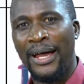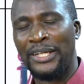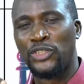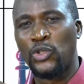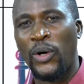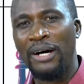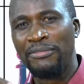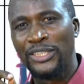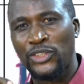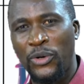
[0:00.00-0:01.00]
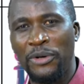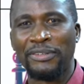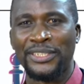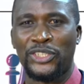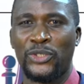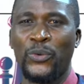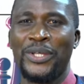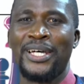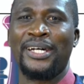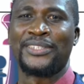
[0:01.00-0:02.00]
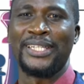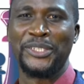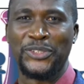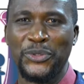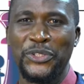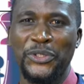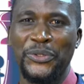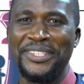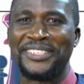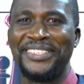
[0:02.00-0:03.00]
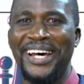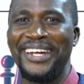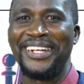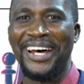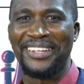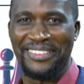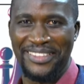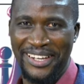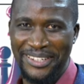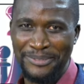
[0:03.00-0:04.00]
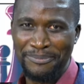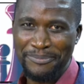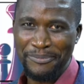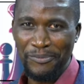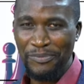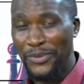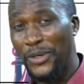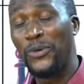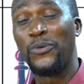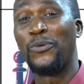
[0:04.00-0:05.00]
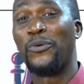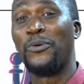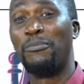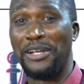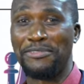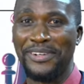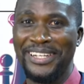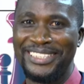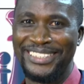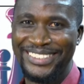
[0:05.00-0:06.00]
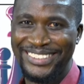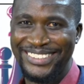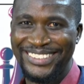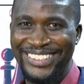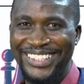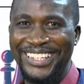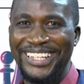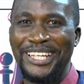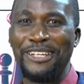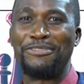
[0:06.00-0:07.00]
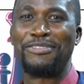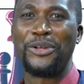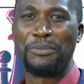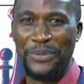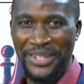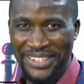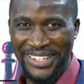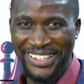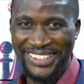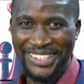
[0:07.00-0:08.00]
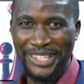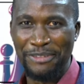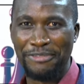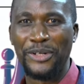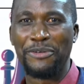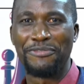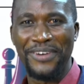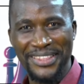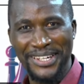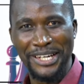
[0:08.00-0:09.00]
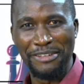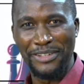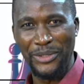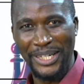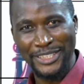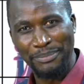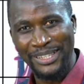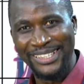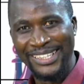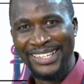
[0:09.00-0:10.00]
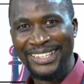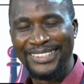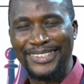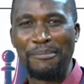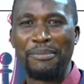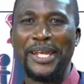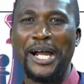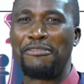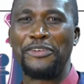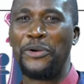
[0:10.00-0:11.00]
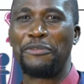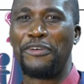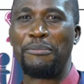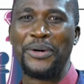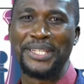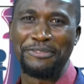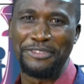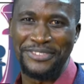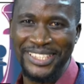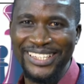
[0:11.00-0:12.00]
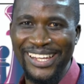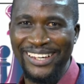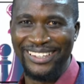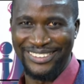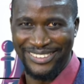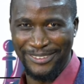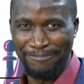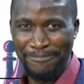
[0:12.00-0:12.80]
And to have this conversation with us in studio is none other than my friend, a fellow brother, a fellow father, a fellow husband, somebody I've known for more than 15 years,